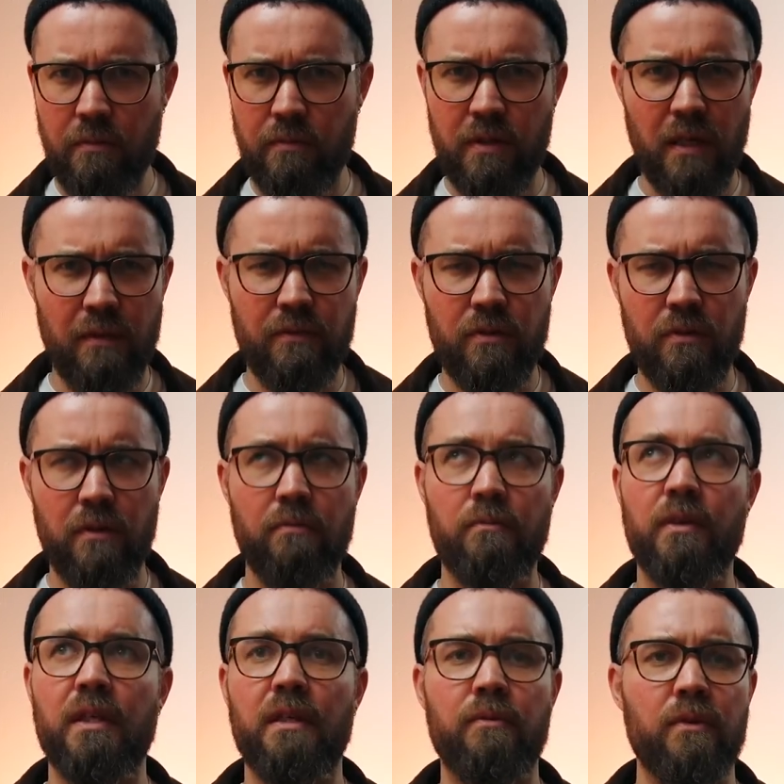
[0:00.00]
It was given to him
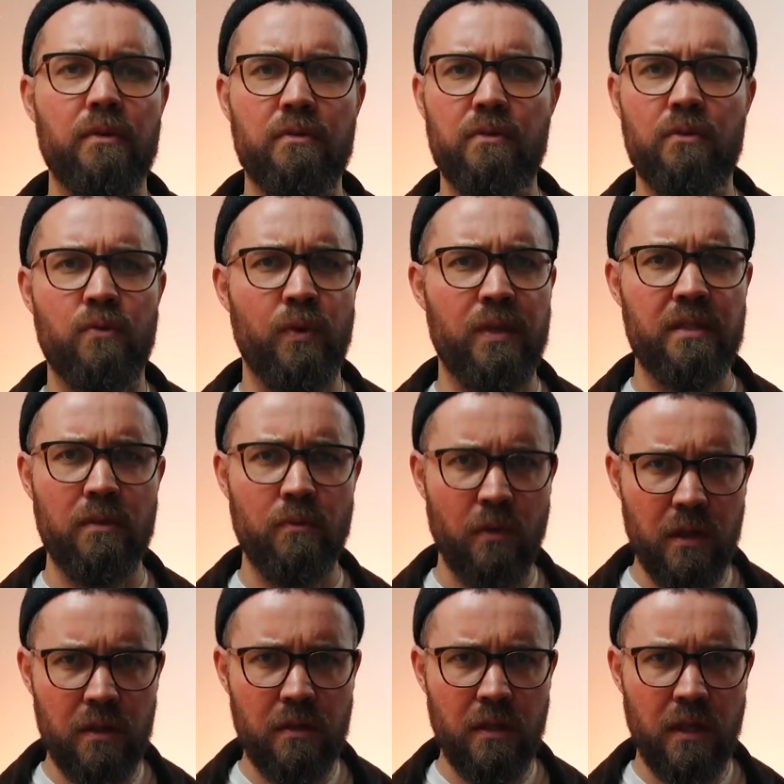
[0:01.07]
when he was
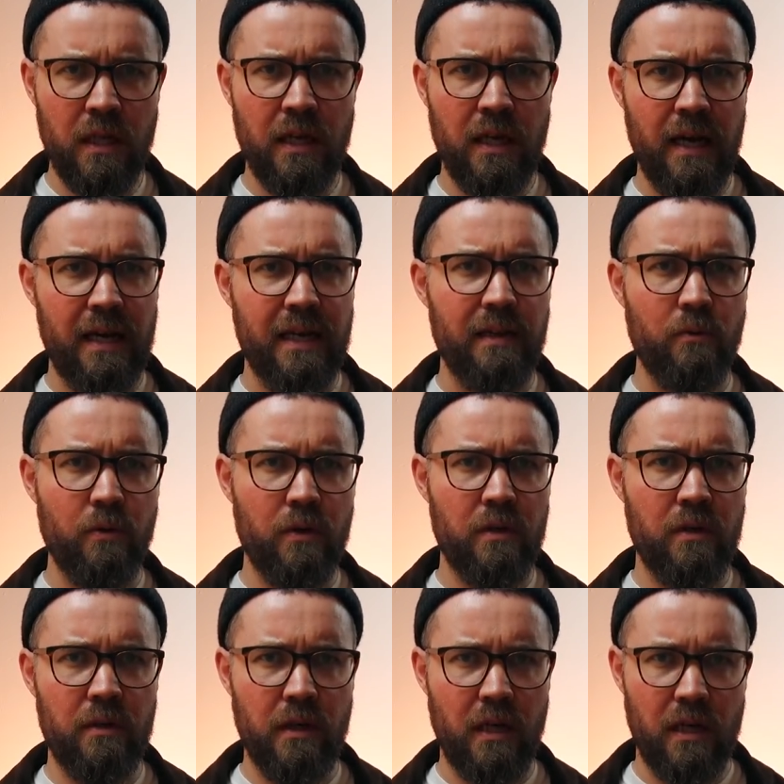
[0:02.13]
21, and he
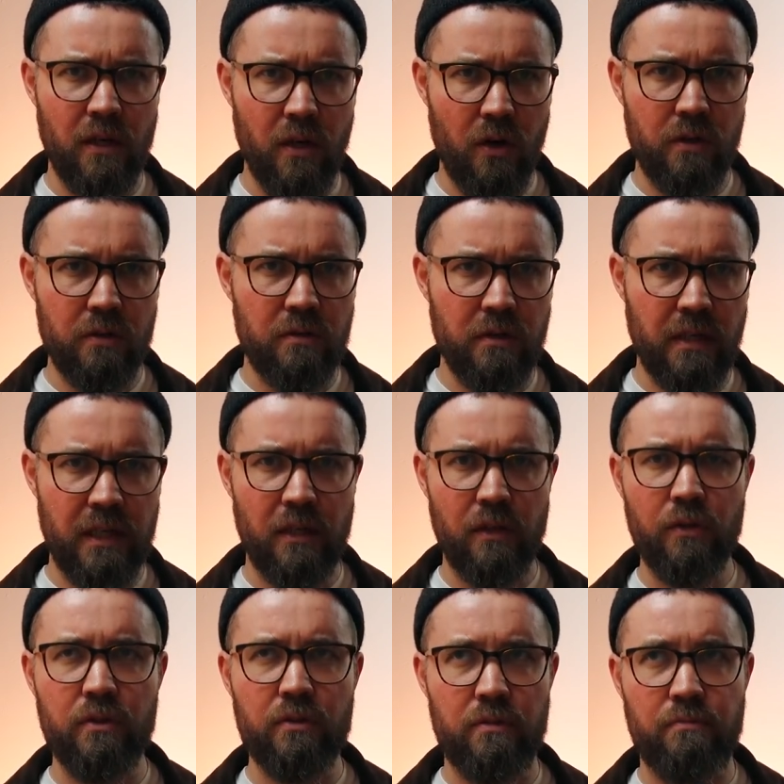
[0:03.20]
wore it a lot, and it
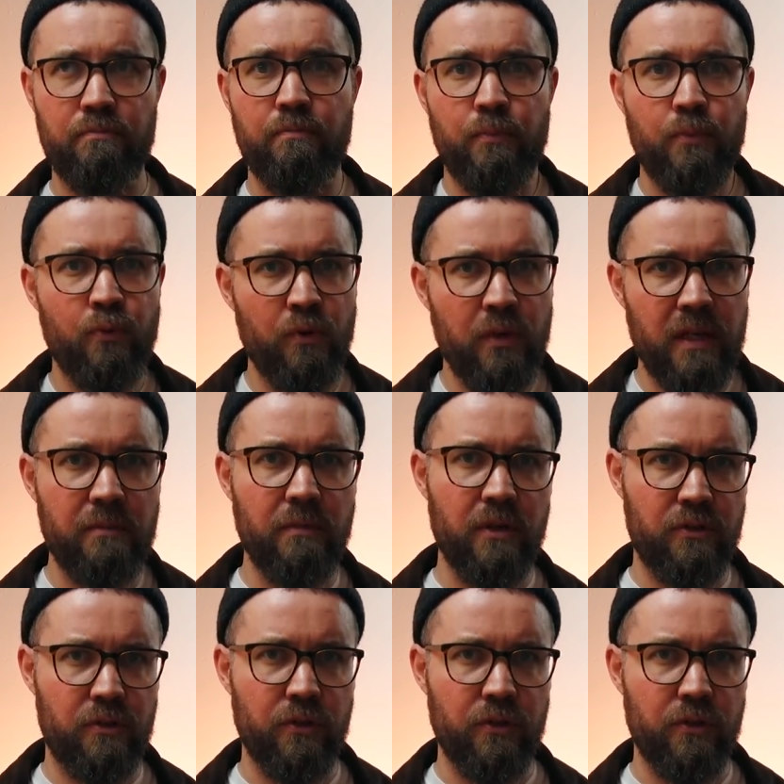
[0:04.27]
looks pretty much